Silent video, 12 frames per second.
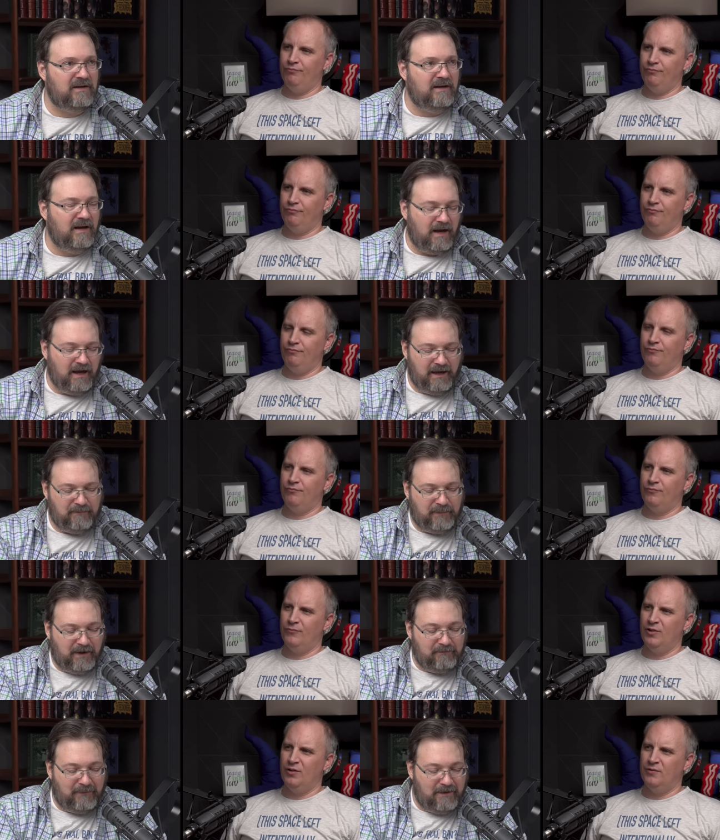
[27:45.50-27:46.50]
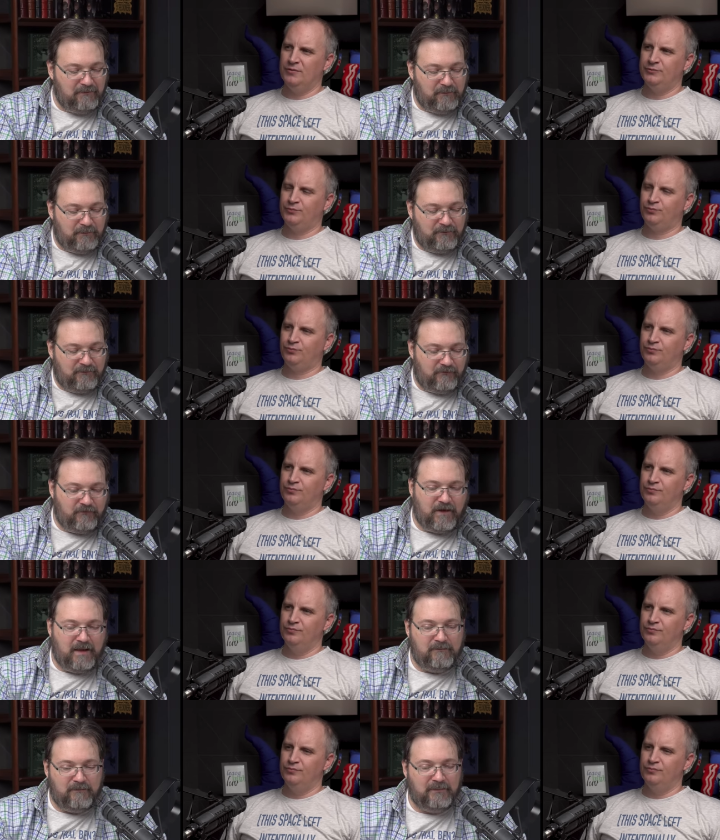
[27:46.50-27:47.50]
Speaker 1: Mm-hmm. Uh, but my
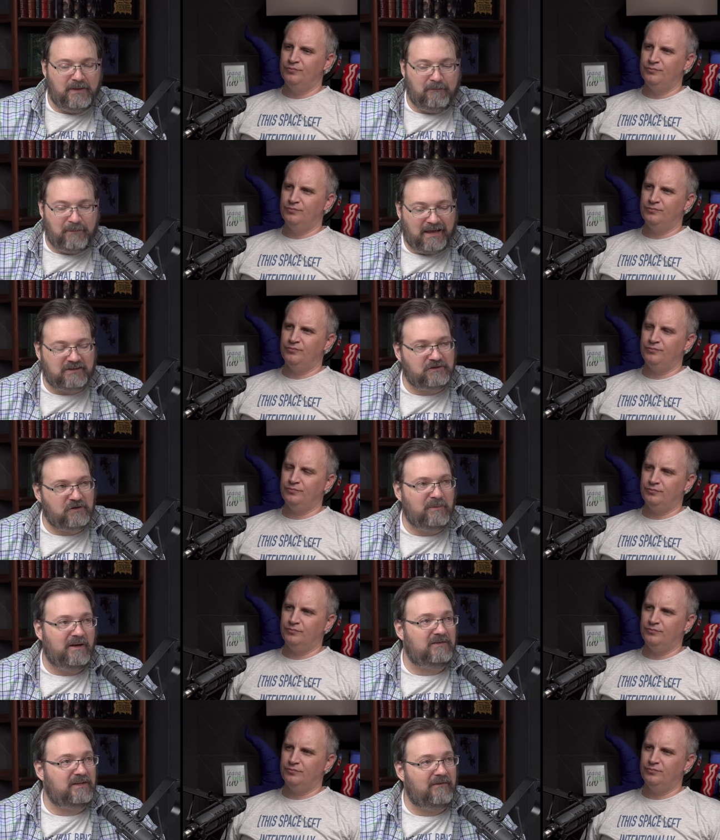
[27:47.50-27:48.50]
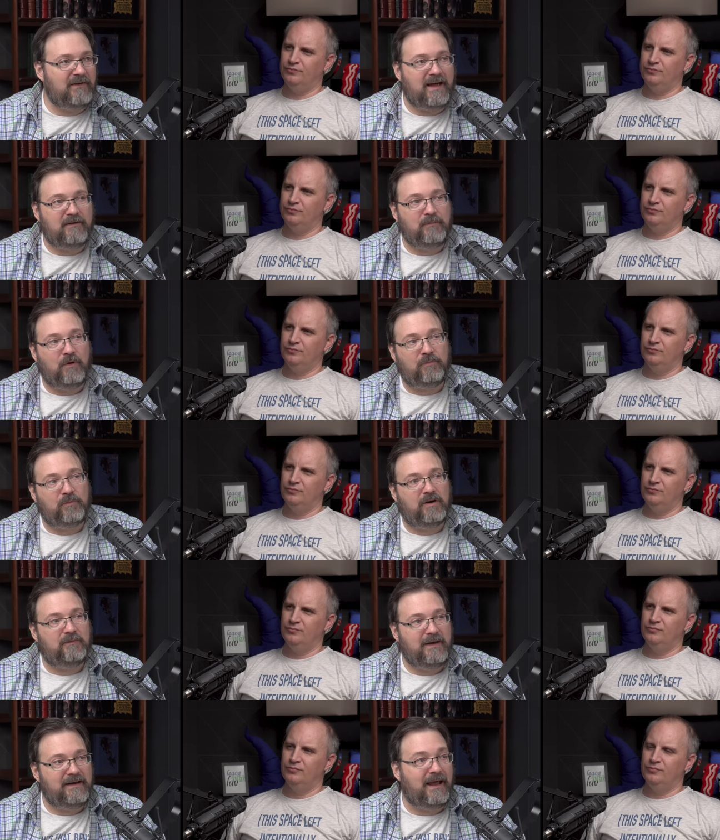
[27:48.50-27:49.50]
the best two meals I've had. Both were
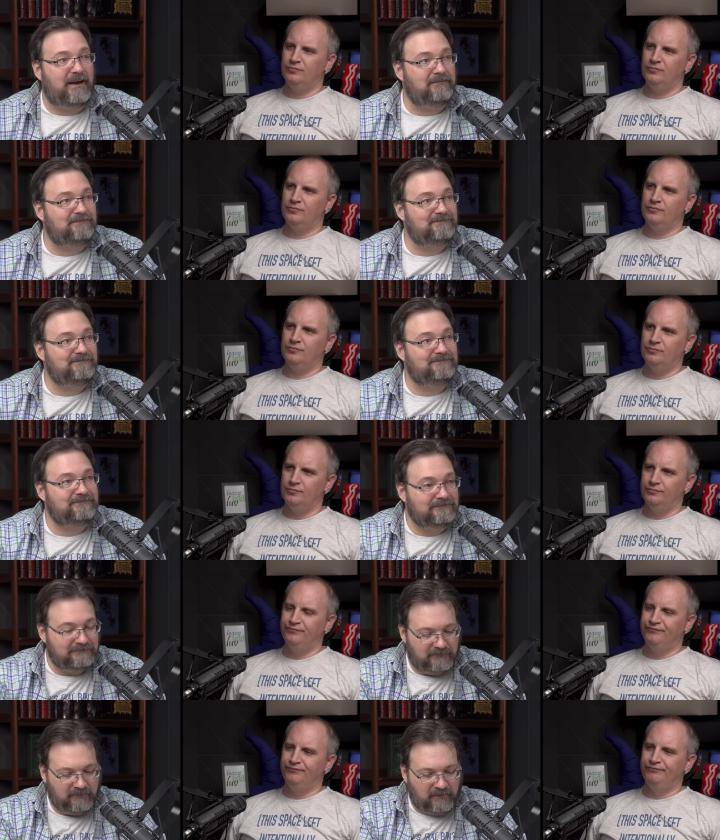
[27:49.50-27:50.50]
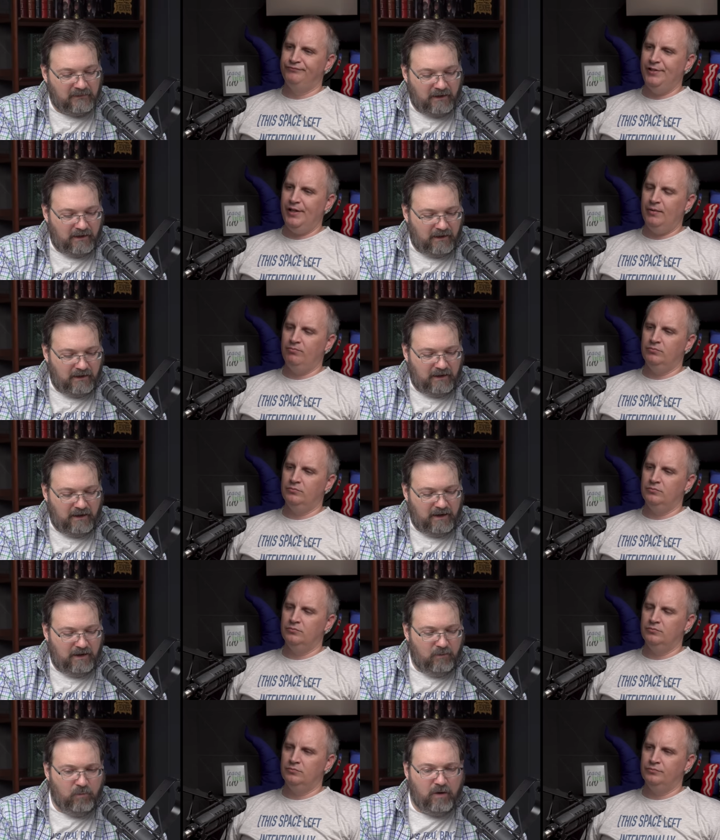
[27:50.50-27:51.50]
on Manhattan. Yeah.
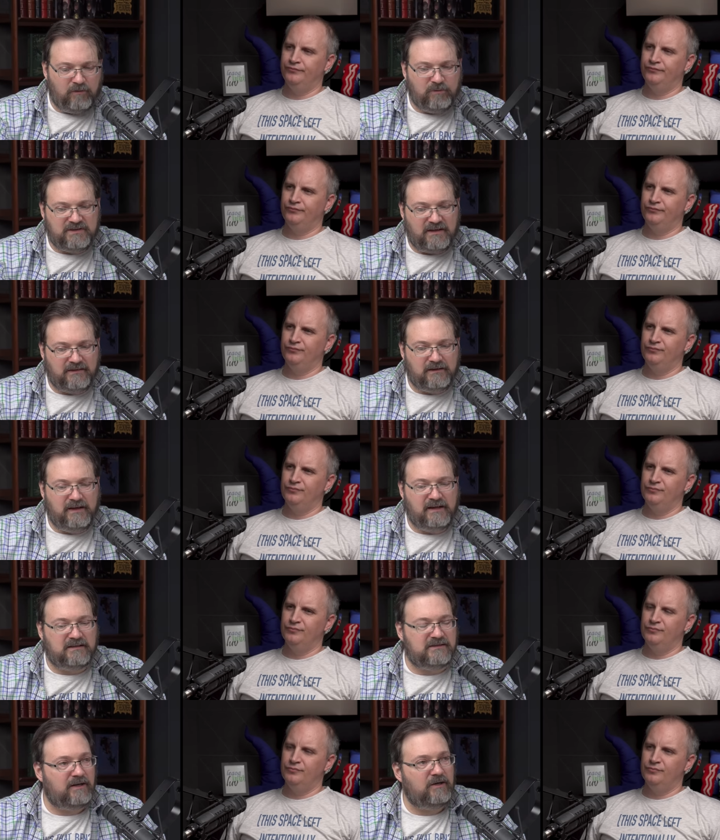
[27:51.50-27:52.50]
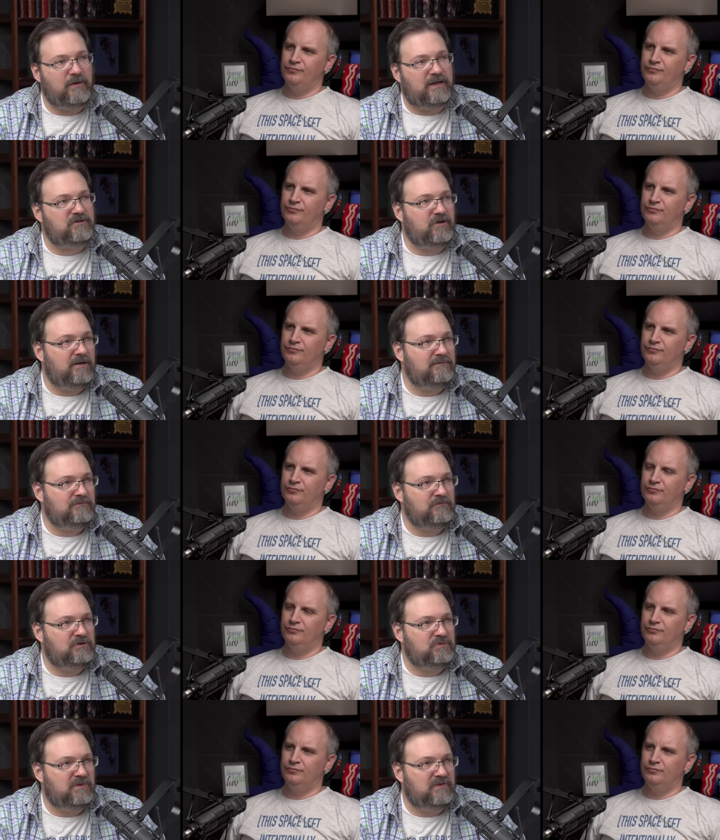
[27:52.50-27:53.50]
Uh, one was at the Lincoln Center restaurant,
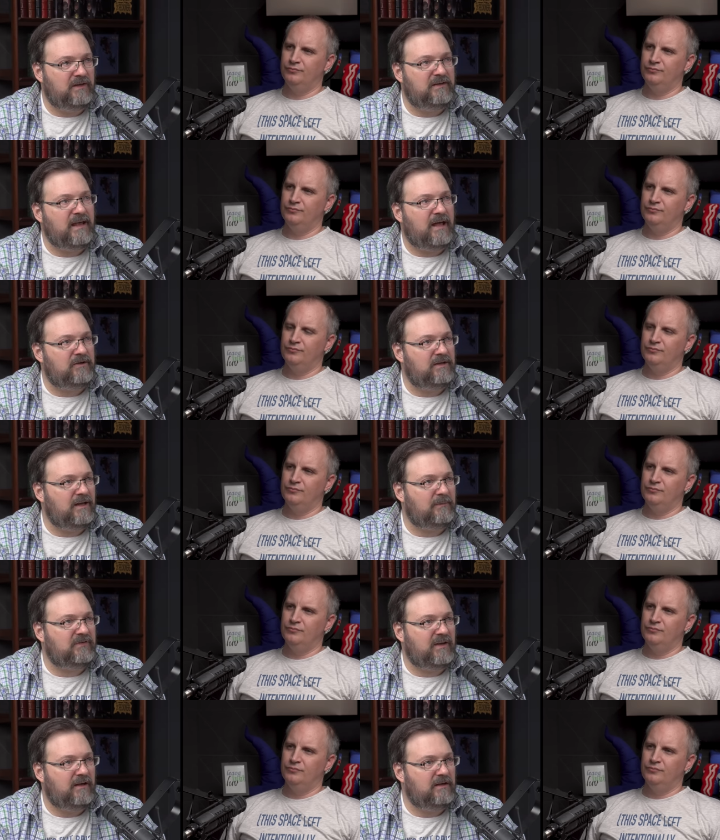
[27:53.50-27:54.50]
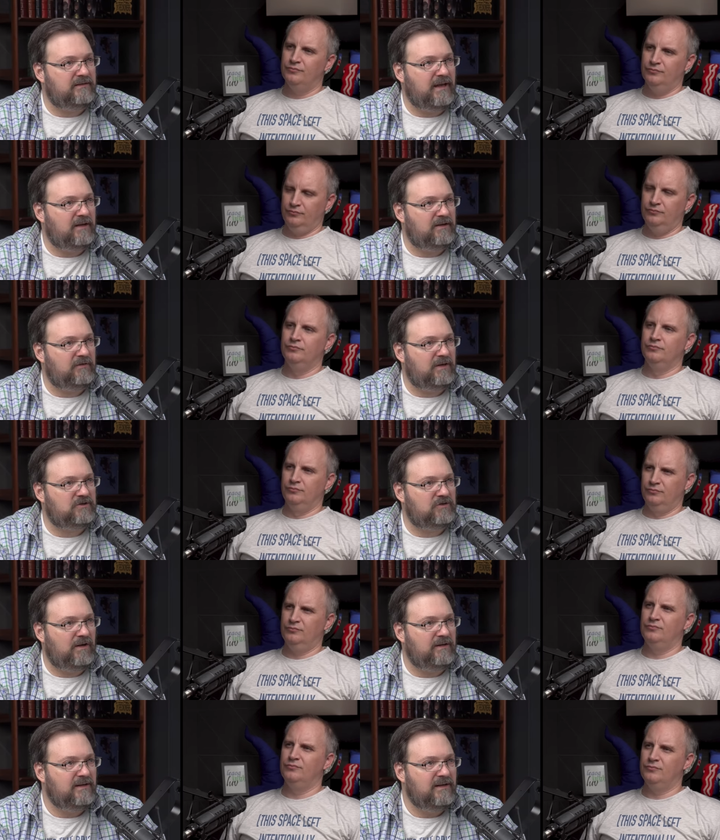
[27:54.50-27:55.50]
which was an Italian upscale Italian
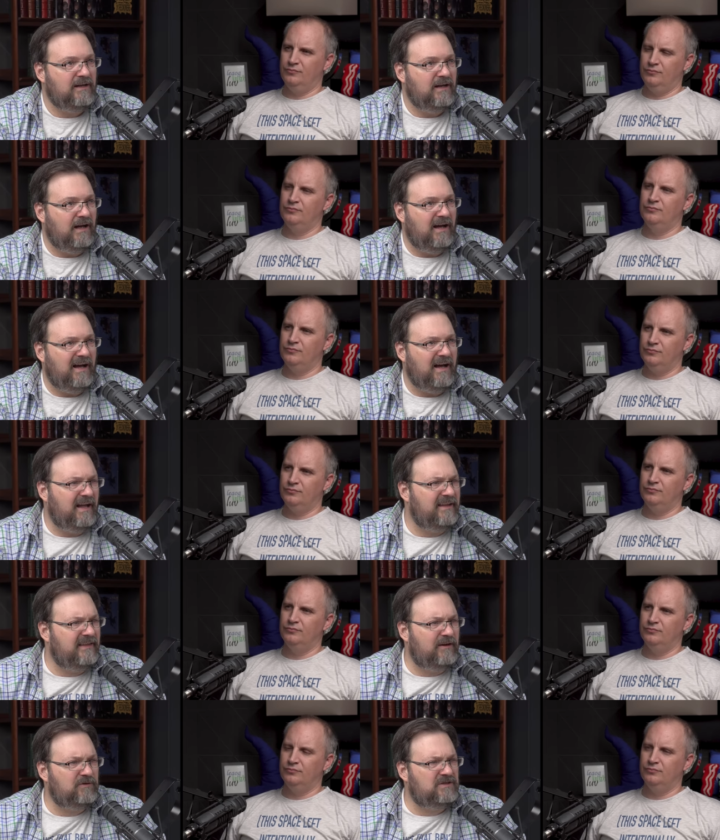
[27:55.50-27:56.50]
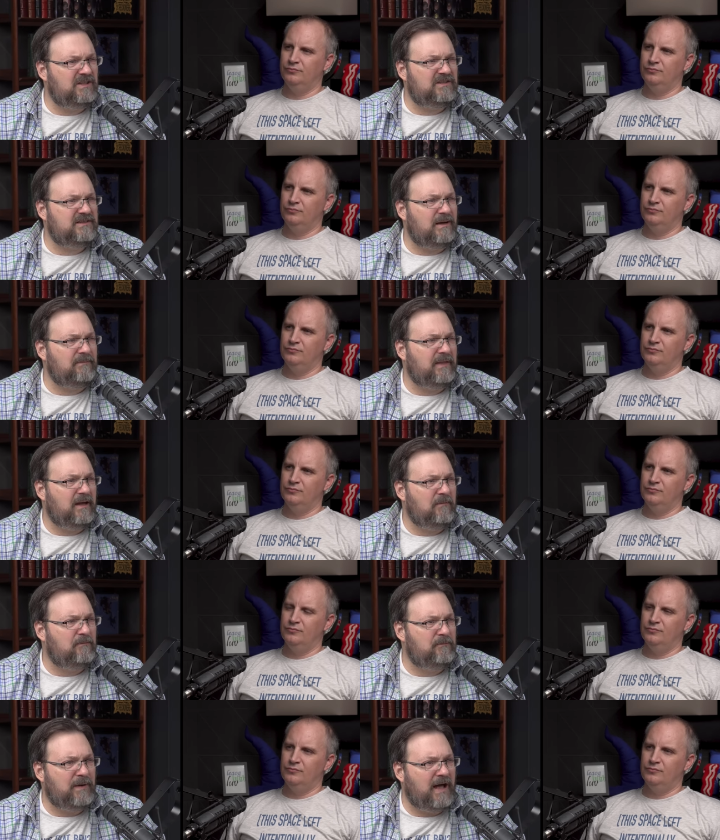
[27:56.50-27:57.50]
restaurant, uh, and there was just something
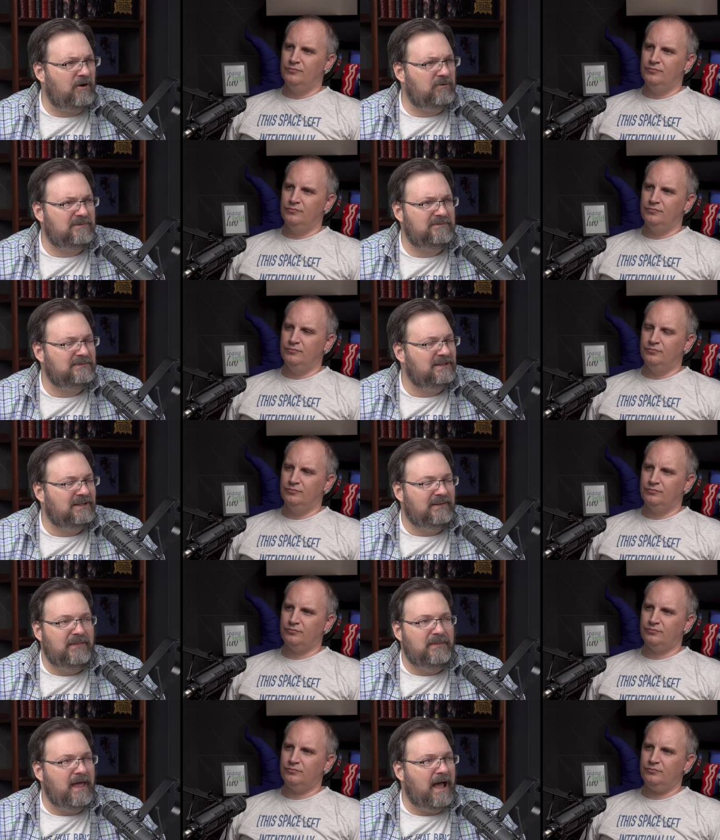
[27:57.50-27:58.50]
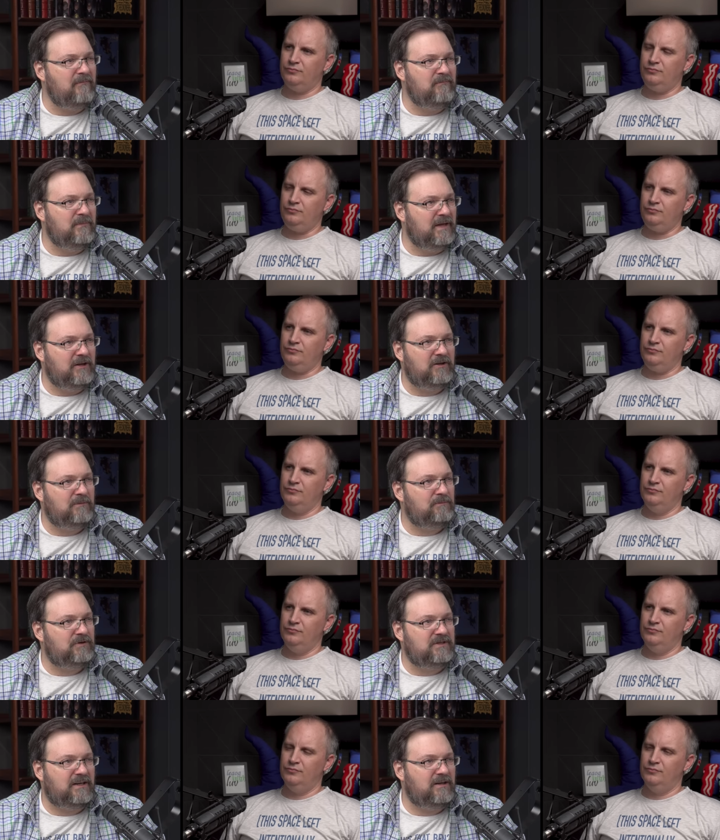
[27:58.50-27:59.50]
about that meal in
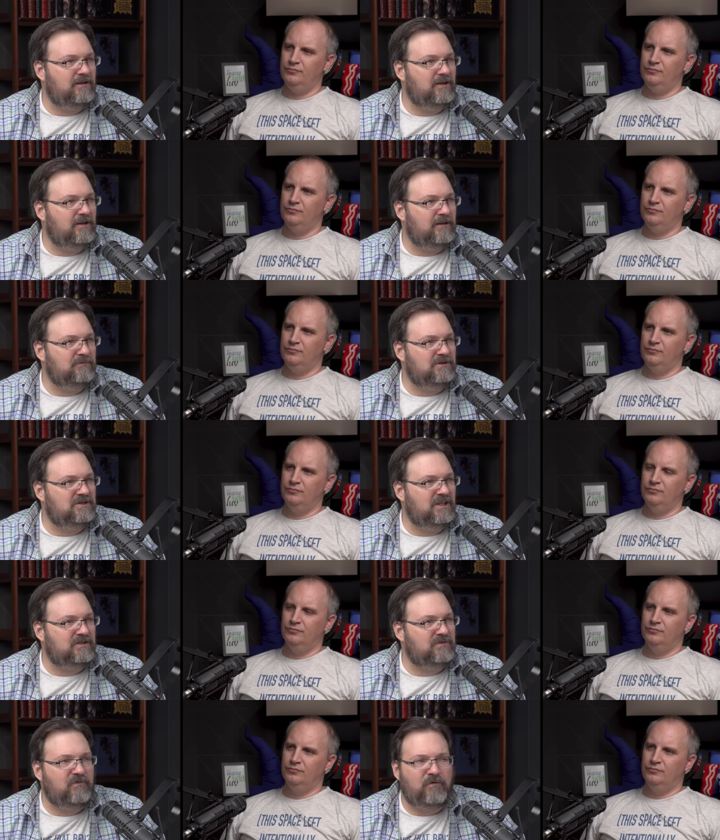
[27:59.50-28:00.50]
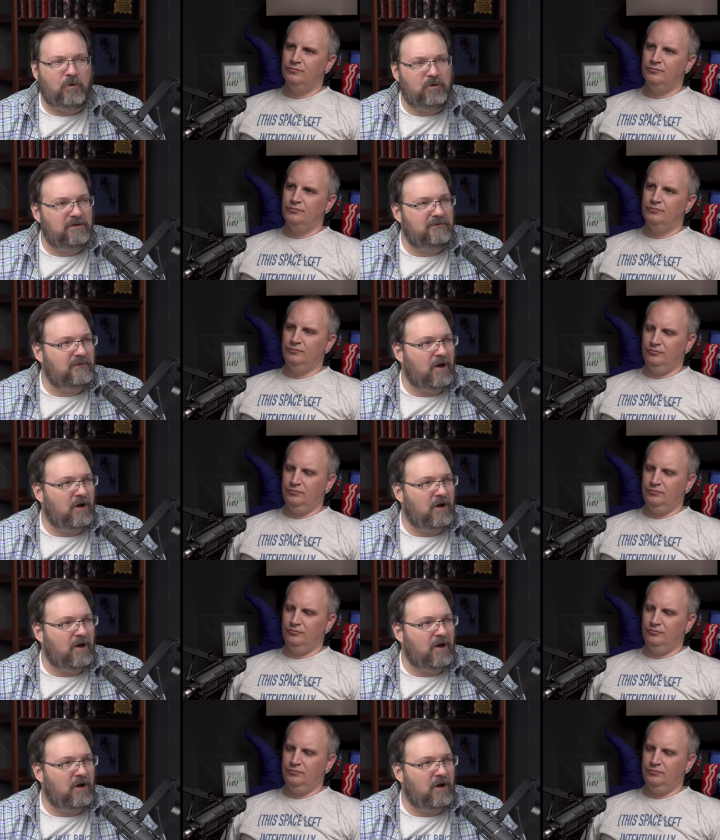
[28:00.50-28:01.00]
particular that was just full of